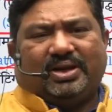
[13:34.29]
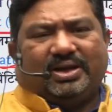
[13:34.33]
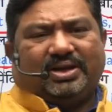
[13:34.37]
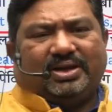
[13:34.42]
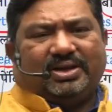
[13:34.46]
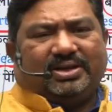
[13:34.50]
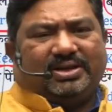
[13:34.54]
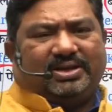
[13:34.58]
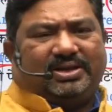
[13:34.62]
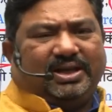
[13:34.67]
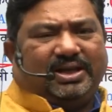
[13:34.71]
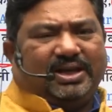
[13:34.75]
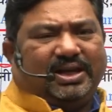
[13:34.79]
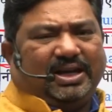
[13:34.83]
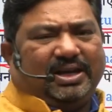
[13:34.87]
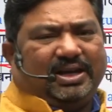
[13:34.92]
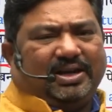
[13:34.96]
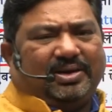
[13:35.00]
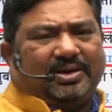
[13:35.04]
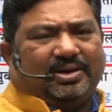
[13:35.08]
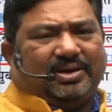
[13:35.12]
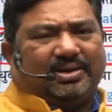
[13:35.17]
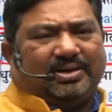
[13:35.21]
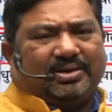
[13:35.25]
they
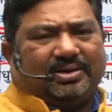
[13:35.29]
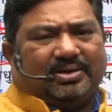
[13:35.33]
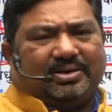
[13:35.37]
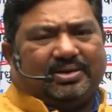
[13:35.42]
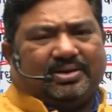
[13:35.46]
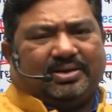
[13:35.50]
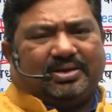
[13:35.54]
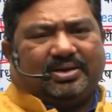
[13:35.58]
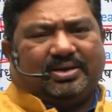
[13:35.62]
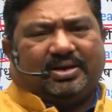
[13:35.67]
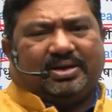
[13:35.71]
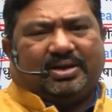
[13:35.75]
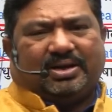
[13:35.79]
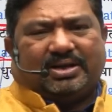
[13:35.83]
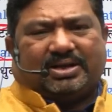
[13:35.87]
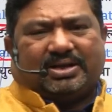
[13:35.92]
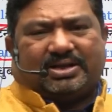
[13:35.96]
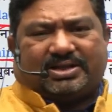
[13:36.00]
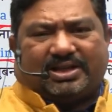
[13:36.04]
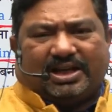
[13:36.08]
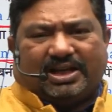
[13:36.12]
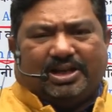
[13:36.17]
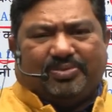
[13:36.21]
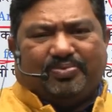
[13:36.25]

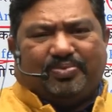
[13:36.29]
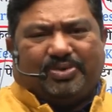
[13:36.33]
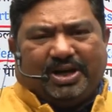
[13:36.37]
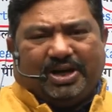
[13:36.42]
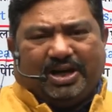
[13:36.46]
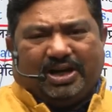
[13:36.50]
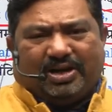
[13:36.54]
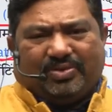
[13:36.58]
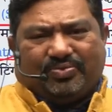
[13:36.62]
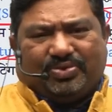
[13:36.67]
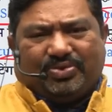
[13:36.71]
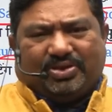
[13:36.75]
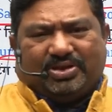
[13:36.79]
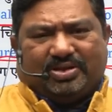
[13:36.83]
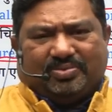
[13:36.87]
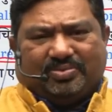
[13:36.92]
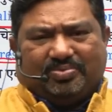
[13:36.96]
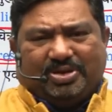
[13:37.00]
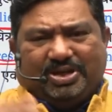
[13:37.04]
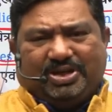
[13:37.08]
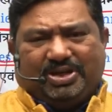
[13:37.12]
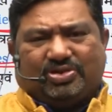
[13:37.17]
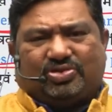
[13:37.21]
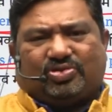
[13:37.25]
celebrate with the
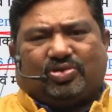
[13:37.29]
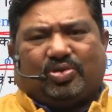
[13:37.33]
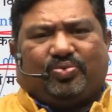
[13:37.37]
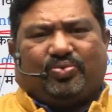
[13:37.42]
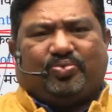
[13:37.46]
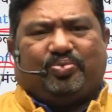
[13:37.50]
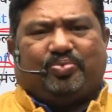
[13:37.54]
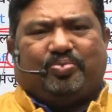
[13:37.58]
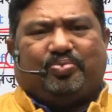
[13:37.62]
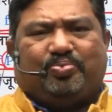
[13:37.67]
means of